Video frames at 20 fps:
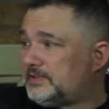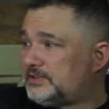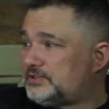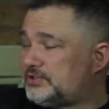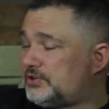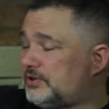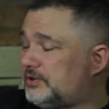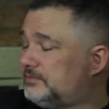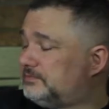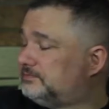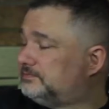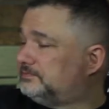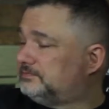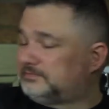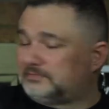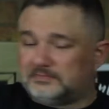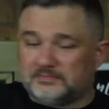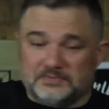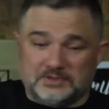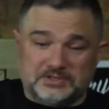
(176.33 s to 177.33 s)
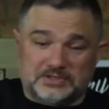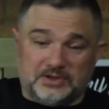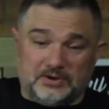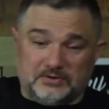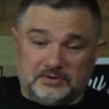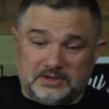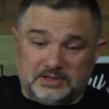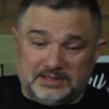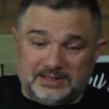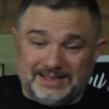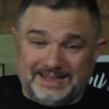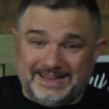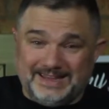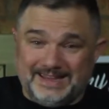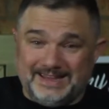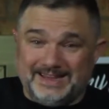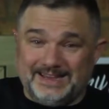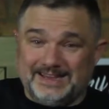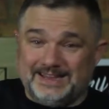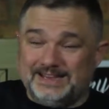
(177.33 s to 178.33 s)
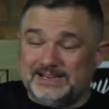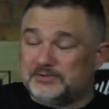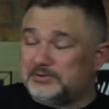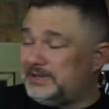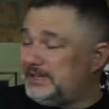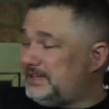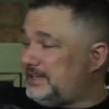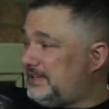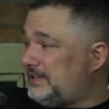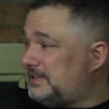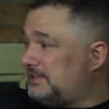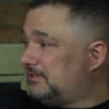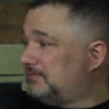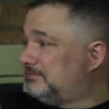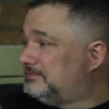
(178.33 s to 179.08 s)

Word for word: Sure. So clinky drinky.